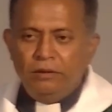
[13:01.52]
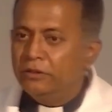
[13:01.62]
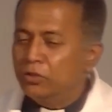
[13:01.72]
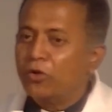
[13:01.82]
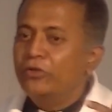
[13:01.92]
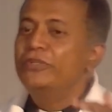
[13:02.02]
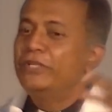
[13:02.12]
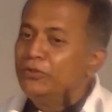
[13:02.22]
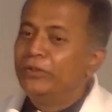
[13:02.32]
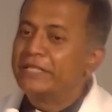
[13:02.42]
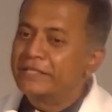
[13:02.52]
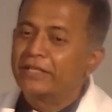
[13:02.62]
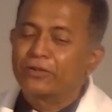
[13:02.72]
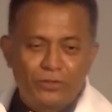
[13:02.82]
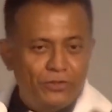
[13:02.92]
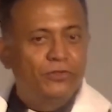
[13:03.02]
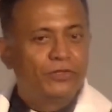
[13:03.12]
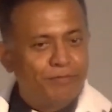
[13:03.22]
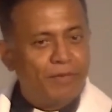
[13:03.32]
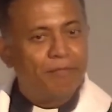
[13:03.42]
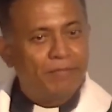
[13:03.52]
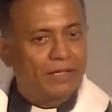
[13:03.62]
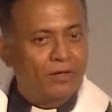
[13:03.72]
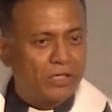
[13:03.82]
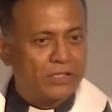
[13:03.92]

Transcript: So continue to do this. Continue to remember God's